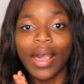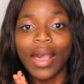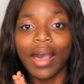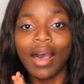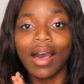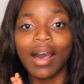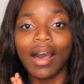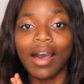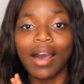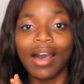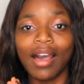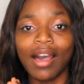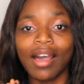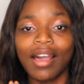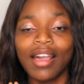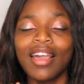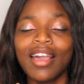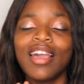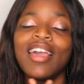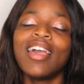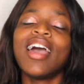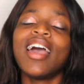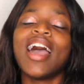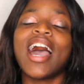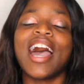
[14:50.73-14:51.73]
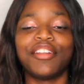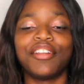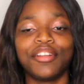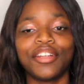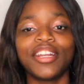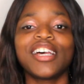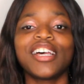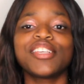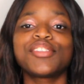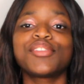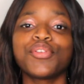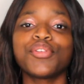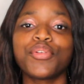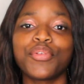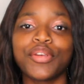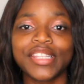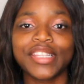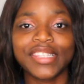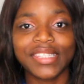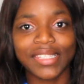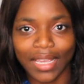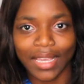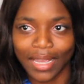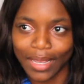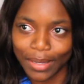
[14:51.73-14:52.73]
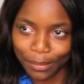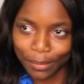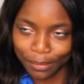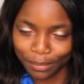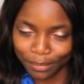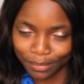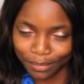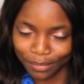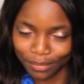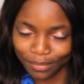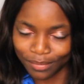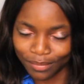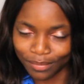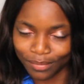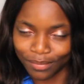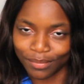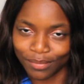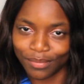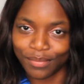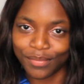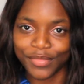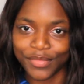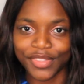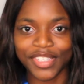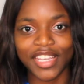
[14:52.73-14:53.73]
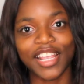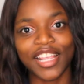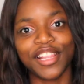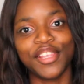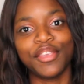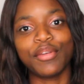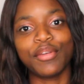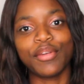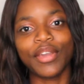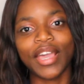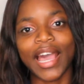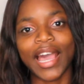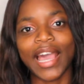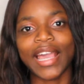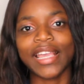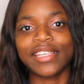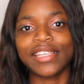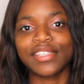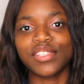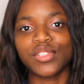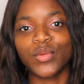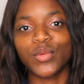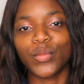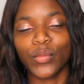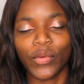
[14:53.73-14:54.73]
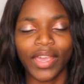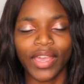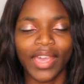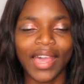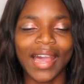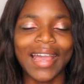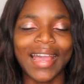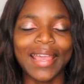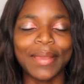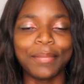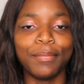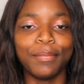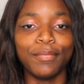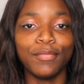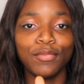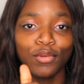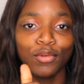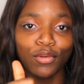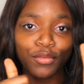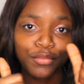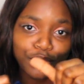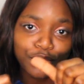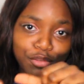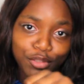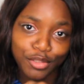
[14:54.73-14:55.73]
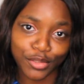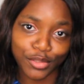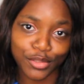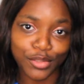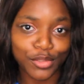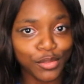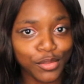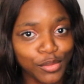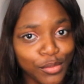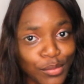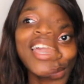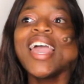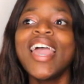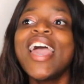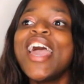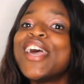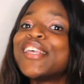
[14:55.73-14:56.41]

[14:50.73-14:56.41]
uh, another story time telling you guys where I moved to.